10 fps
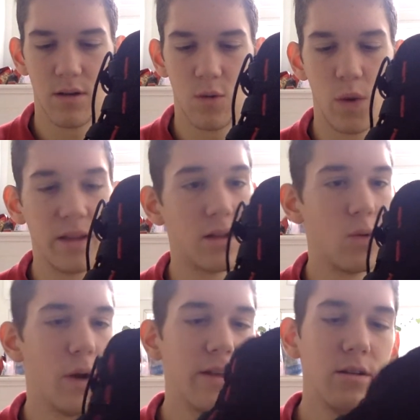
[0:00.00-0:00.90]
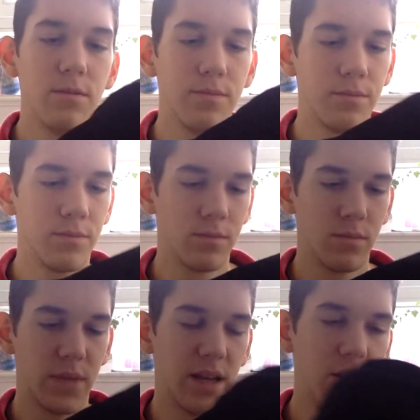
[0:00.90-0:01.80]
winter weather,
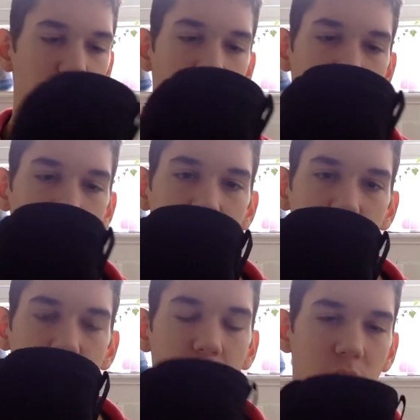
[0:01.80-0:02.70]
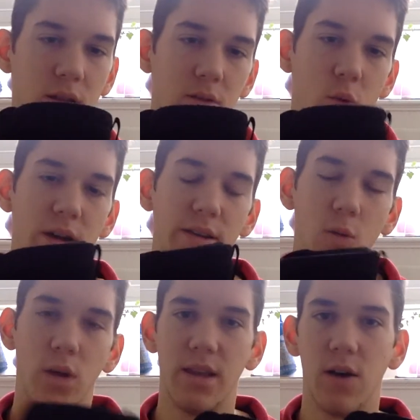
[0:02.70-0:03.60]
then you can wear them
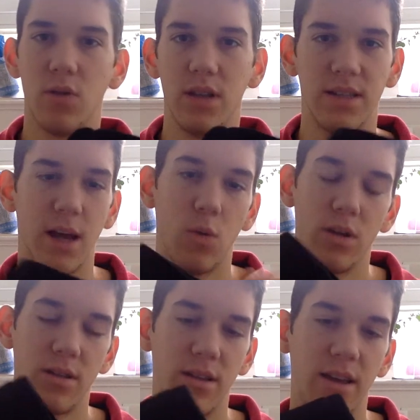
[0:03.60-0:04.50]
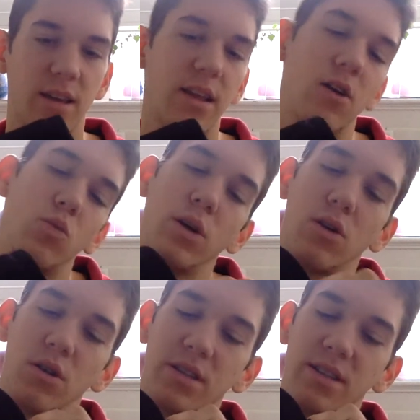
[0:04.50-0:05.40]
without this. I want to take it out
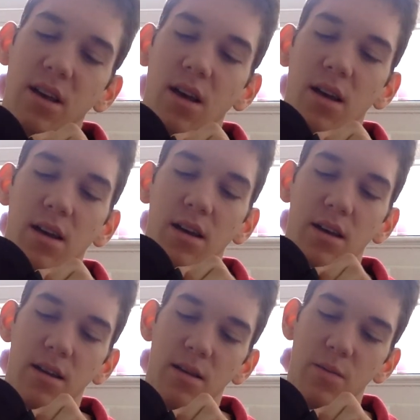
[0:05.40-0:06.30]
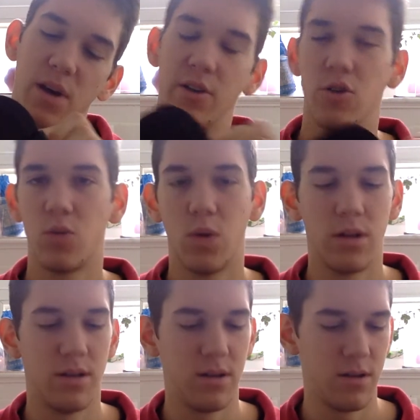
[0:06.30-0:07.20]
because I don't
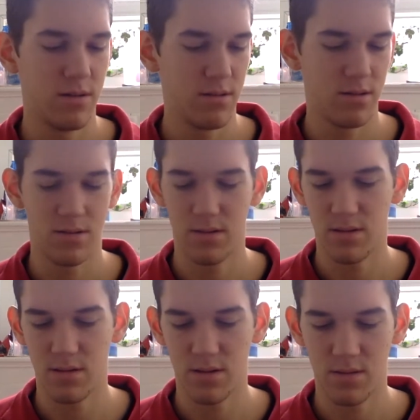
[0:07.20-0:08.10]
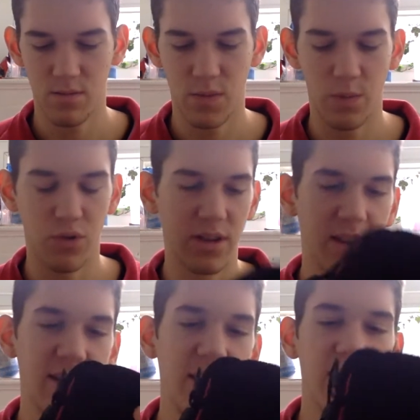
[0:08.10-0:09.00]
want to be
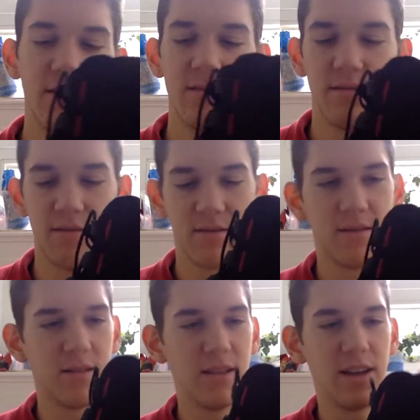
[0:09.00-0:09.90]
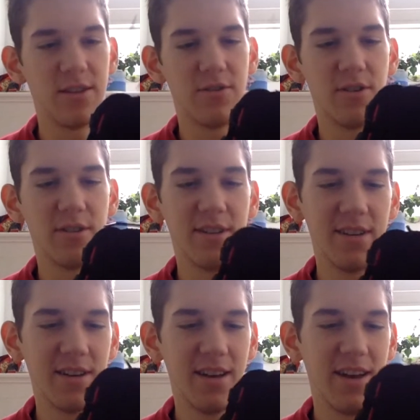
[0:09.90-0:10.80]
putting it in later on.
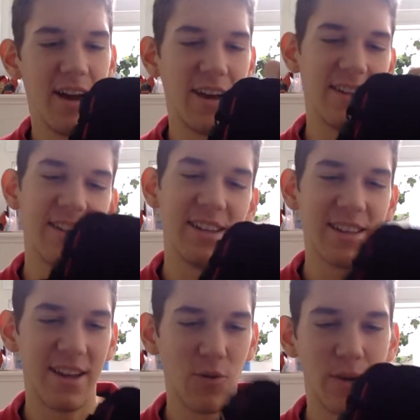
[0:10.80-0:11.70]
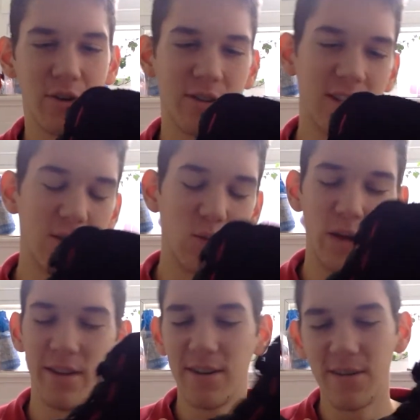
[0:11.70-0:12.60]
I need it now because it's
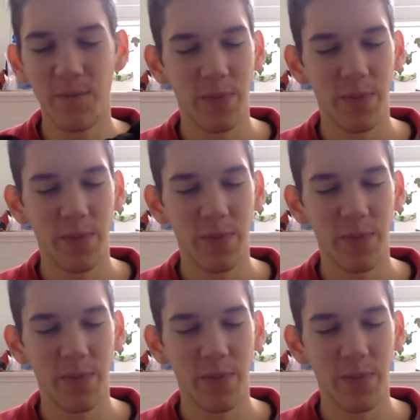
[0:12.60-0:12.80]
winter.